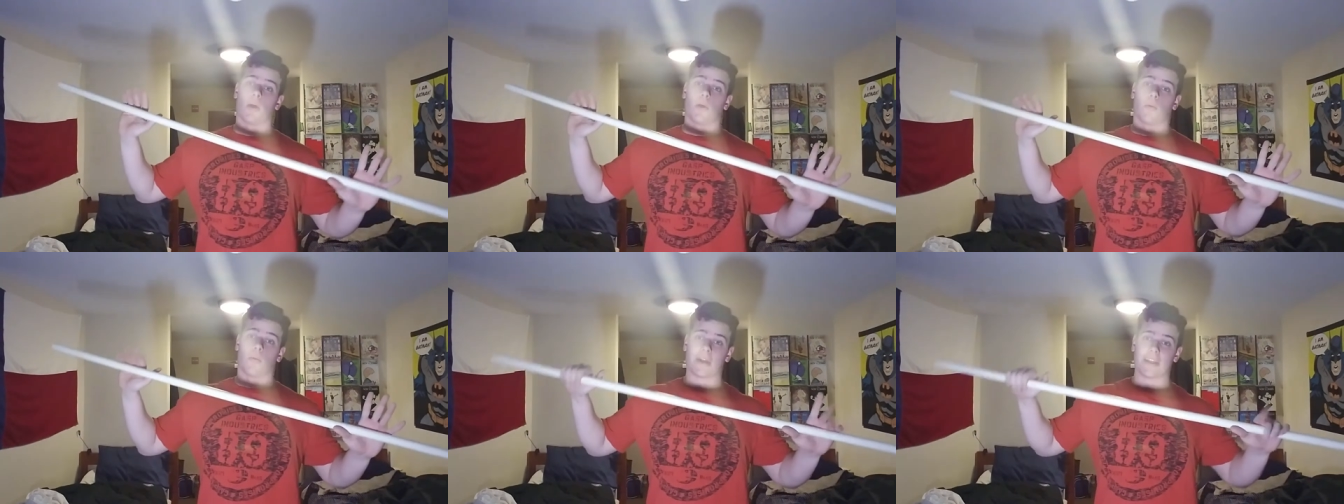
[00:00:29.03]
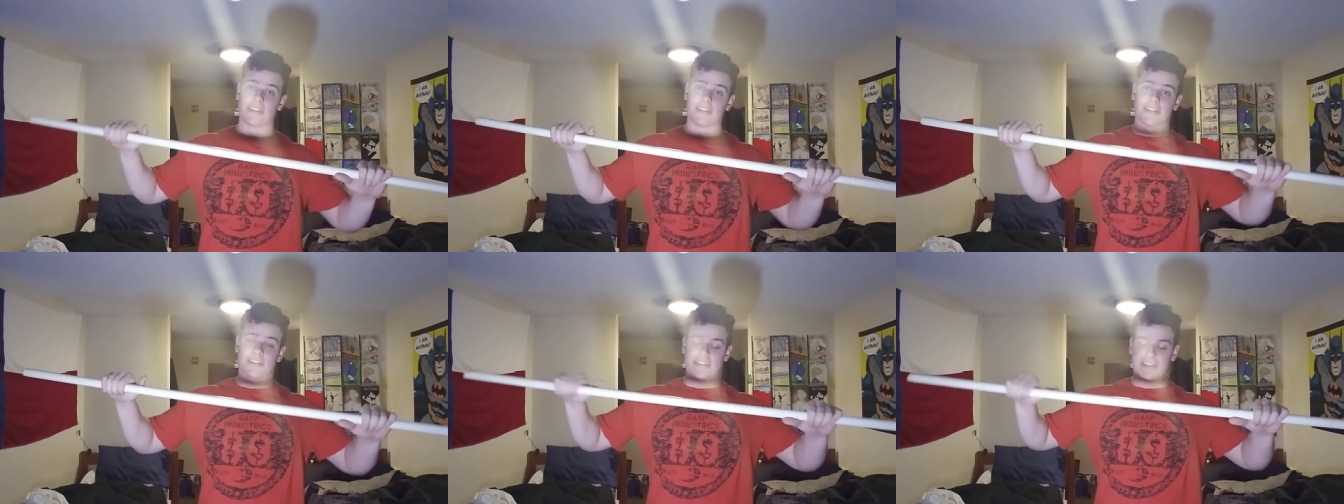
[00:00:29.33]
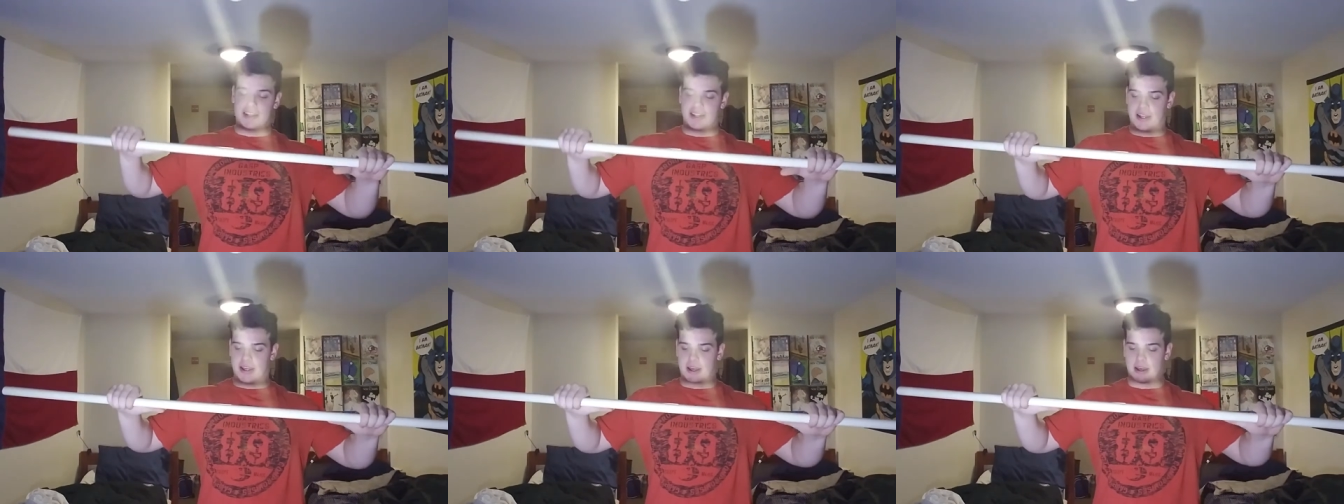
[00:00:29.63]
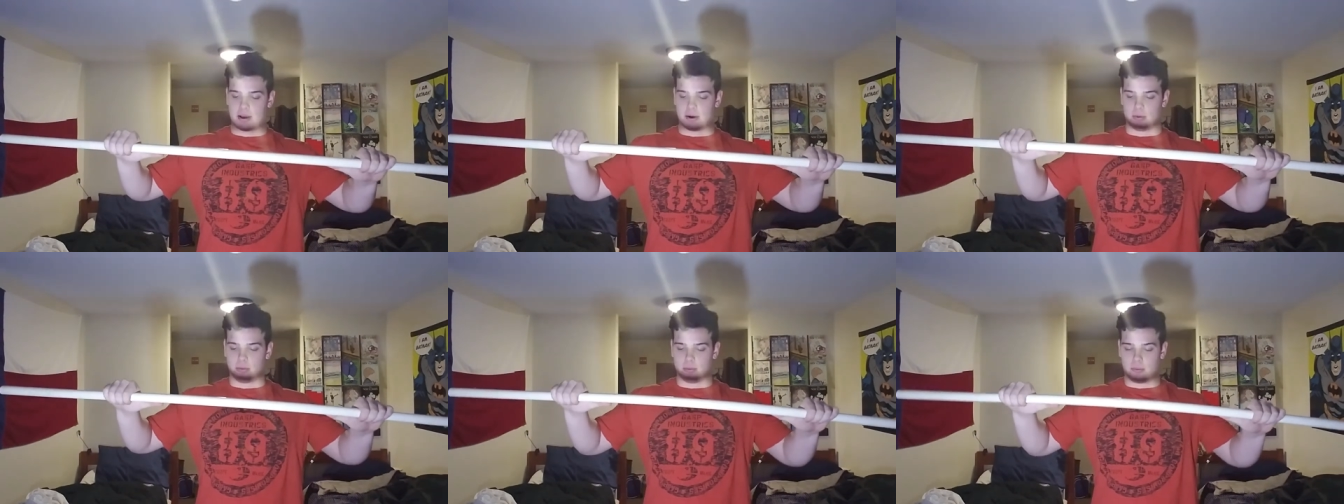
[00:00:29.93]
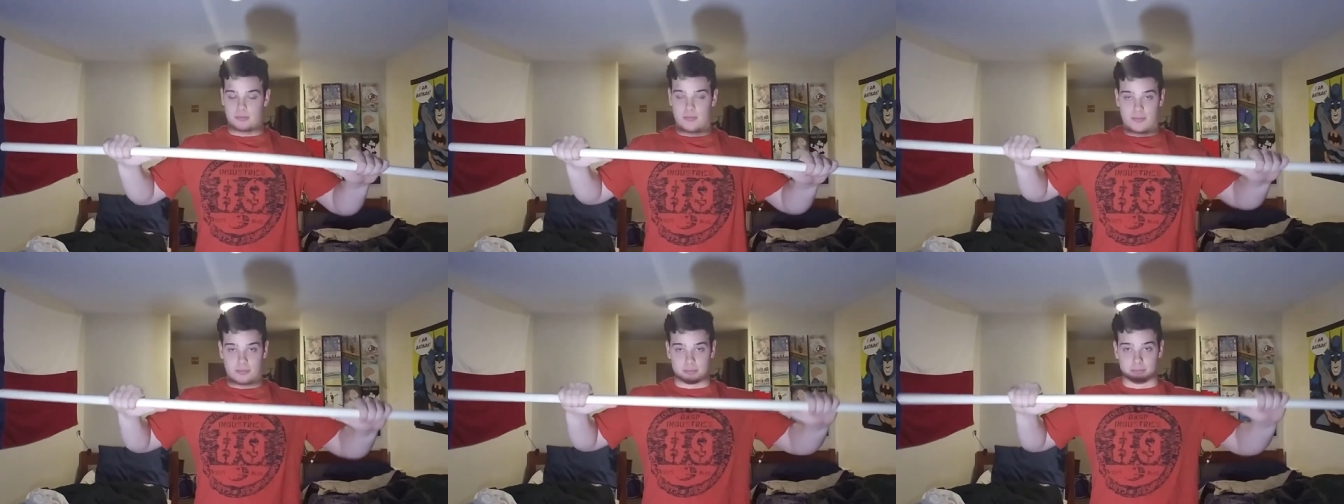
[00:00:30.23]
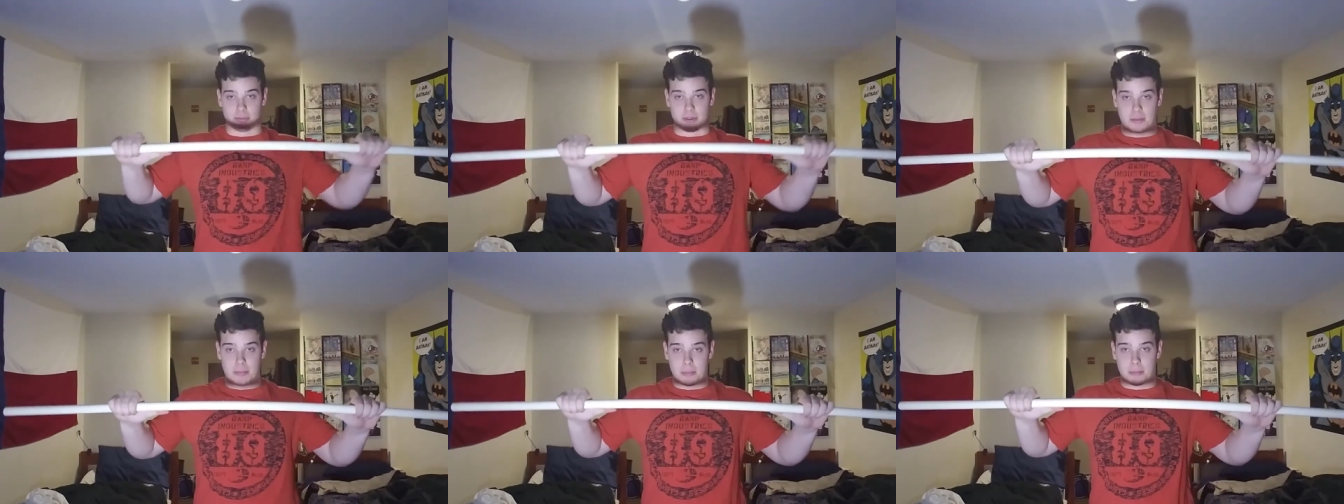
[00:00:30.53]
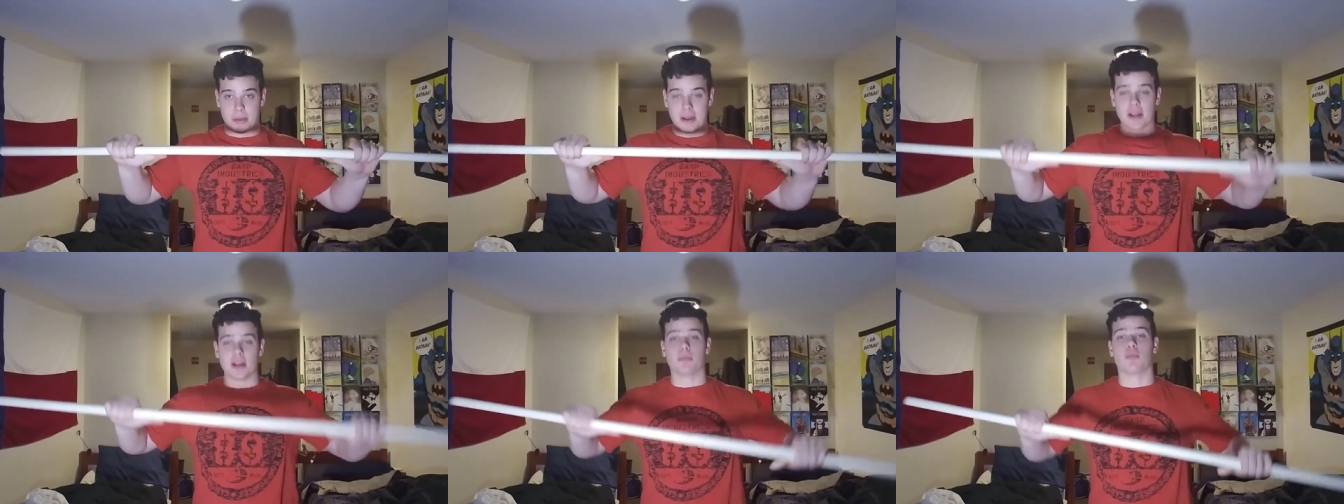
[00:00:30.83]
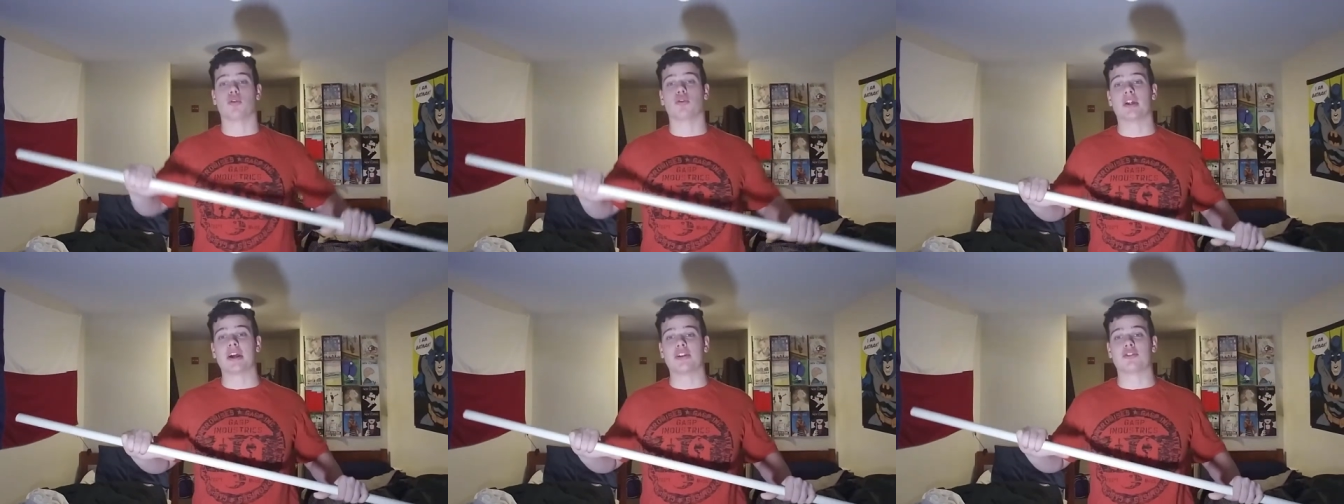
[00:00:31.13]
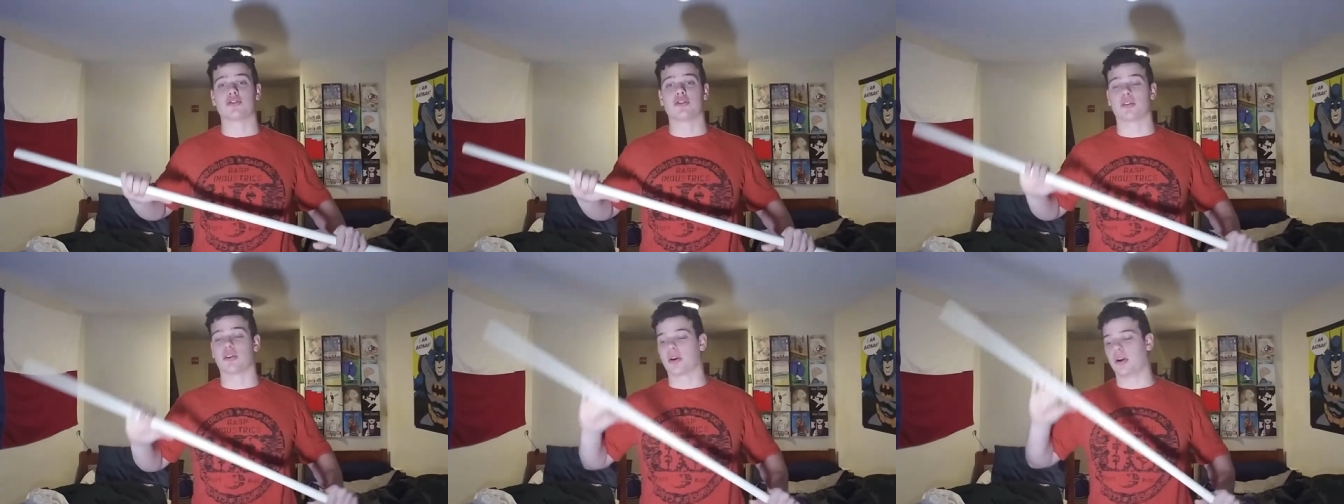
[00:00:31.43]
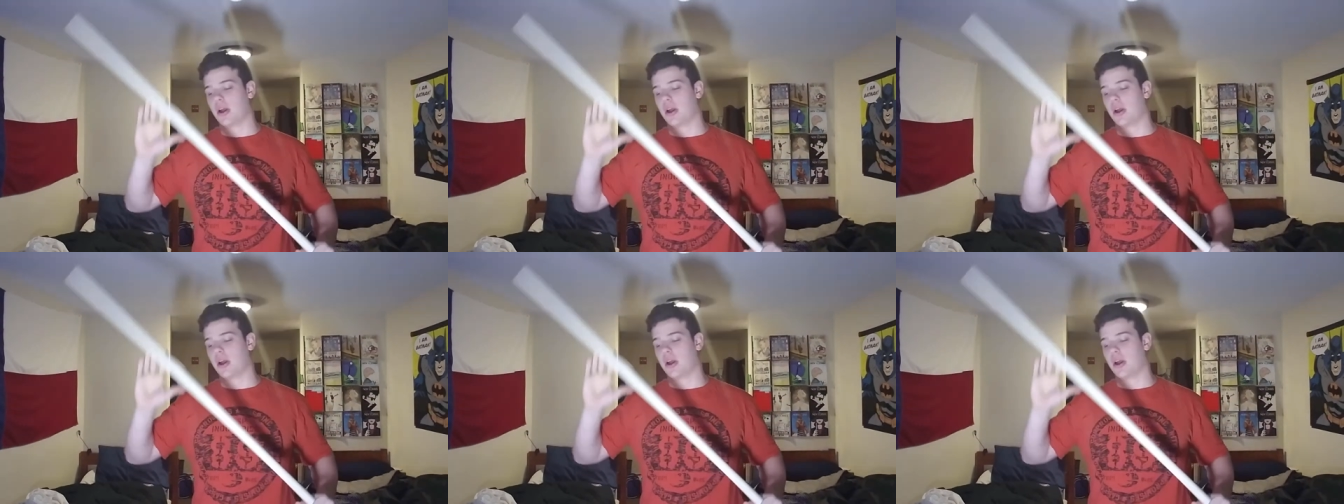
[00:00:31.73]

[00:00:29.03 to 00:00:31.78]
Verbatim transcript: Weightless and they the bendable nature